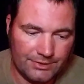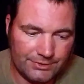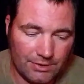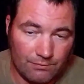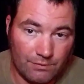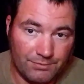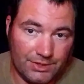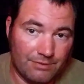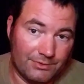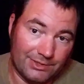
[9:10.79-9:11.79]
So we'll
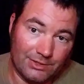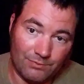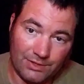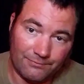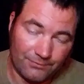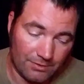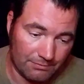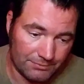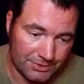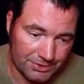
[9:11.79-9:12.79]
be able to get away
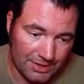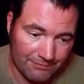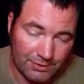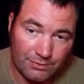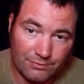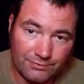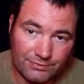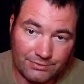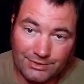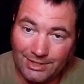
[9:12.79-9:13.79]
from just having to
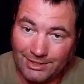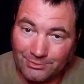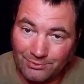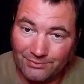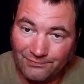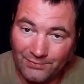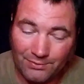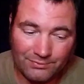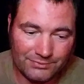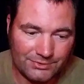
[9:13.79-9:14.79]
use the Android
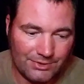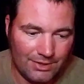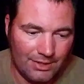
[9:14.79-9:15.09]
phones.